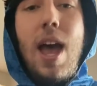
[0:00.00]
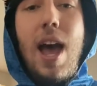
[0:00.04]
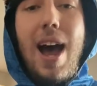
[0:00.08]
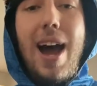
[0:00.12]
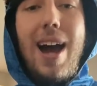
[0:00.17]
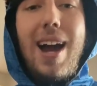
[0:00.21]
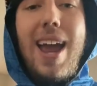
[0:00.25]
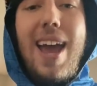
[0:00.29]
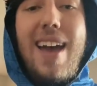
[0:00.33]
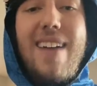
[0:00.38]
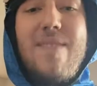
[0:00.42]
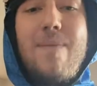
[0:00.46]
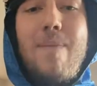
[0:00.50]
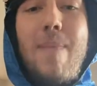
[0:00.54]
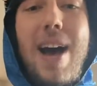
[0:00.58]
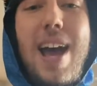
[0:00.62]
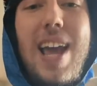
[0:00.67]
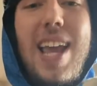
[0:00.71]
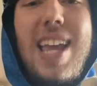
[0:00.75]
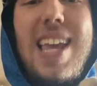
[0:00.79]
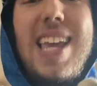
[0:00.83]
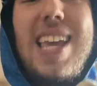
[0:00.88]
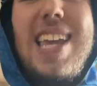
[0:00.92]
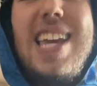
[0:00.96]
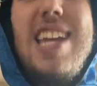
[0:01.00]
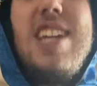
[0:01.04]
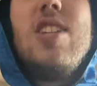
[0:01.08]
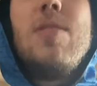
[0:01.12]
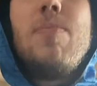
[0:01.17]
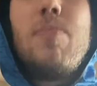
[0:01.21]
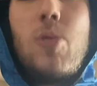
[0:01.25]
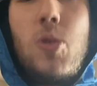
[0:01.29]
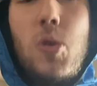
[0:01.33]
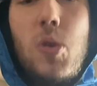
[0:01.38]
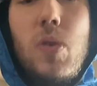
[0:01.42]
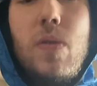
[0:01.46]
I have my
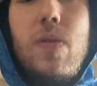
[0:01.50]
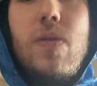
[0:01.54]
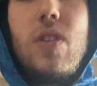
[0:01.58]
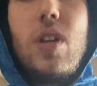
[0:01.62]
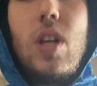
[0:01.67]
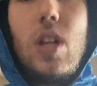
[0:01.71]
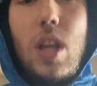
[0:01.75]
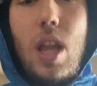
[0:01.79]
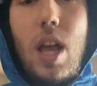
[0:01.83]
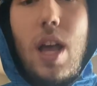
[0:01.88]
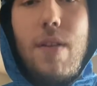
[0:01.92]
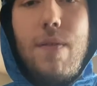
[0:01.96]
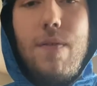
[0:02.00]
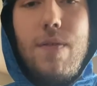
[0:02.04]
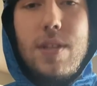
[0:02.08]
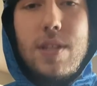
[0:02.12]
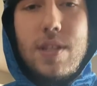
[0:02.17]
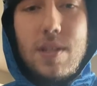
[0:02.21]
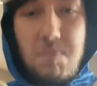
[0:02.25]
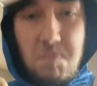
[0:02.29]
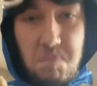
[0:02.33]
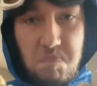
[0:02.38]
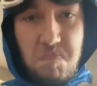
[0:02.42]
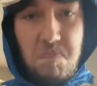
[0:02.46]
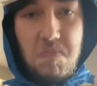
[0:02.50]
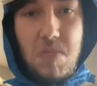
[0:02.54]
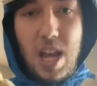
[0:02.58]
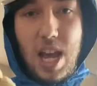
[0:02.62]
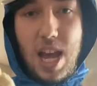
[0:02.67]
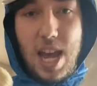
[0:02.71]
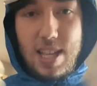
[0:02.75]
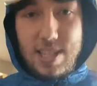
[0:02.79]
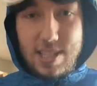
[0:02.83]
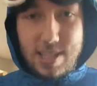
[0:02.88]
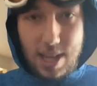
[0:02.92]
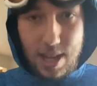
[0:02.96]
heat-proof gloves,
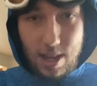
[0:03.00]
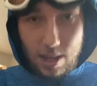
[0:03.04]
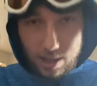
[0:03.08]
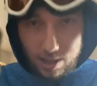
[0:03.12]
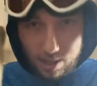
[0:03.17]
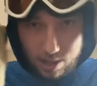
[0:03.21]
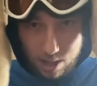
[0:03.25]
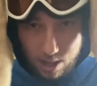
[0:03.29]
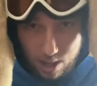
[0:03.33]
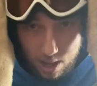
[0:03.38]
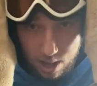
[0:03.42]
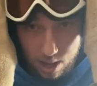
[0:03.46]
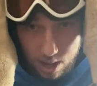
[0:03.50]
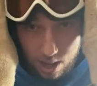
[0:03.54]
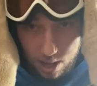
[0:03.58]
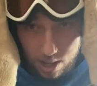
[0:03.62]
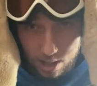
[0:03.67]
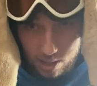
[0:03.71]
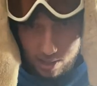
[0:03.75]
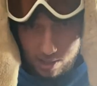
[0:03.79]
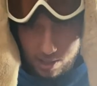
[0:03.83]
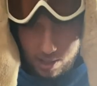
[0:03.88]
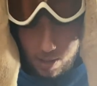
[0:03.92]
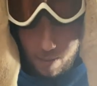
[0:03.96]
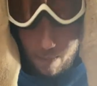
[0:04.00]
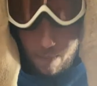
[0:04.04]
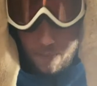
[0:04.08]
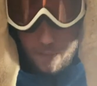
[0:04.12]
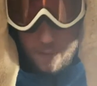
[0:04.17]
high-tech. Some